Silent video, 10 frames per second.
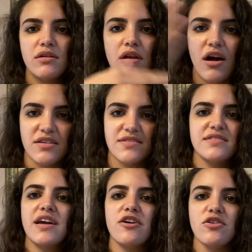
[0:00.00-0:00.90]
not
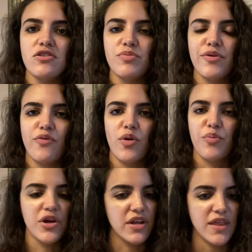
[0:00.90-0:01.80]
sterile before
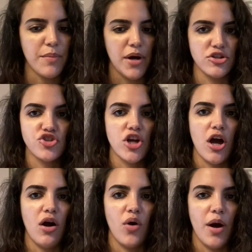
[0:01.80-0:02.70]
putting them on a show